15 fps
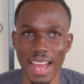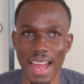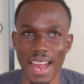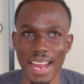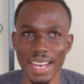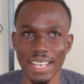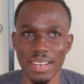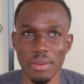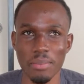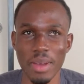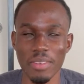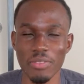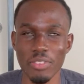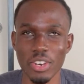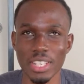And my
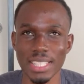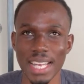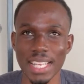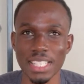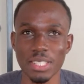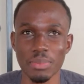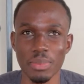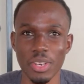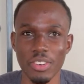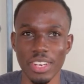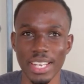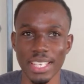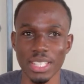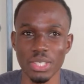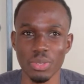first
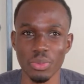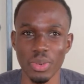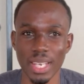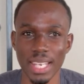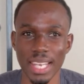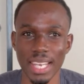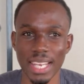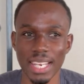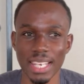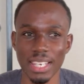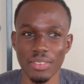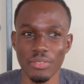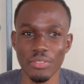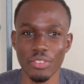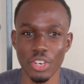experience with it,
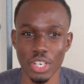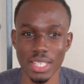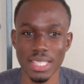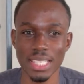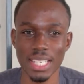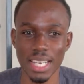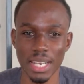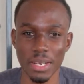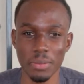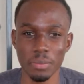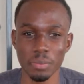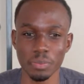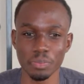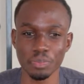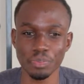the first
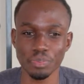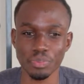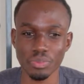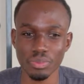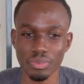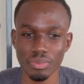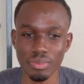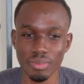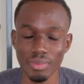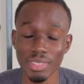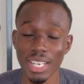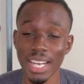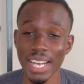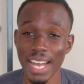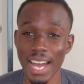time
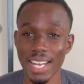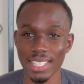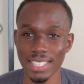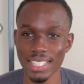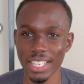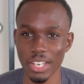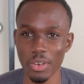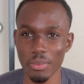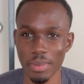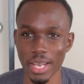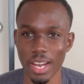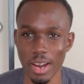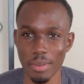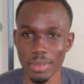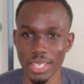I had to take out my
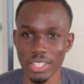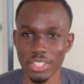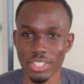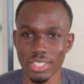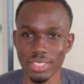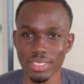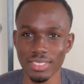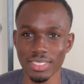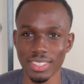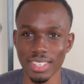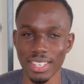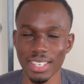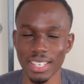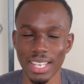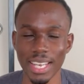garbage,
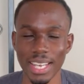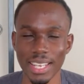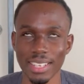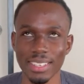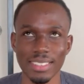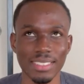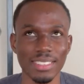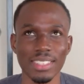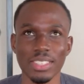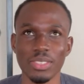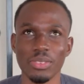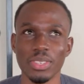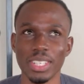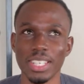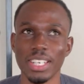you
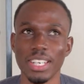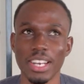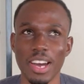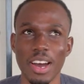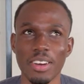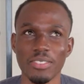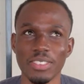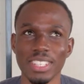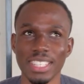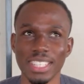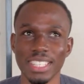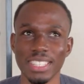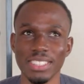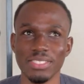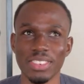would not
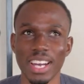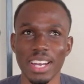believe.